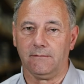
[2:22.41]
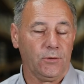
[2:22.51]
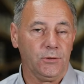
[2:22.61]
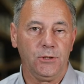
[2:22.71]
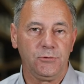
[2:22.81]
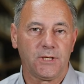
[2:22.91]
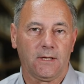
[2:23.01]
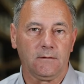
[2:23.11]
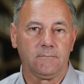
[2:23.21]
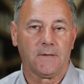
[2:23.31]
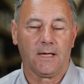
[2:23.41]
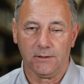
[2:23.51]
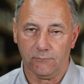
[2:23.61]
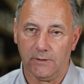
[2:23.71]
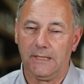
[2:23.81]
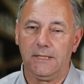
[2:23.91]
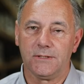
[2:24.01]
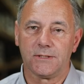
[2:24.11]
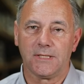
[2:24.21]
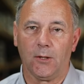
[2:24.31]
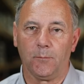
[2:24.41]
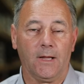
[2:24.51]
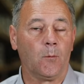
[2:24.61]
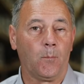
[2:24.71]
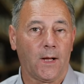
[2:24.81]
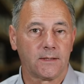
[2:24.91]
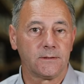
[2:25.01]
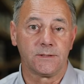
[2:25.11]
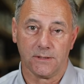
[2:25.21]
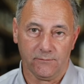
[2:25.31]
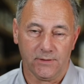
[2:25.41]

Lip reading: We're a new channel and it really does help. Now back to the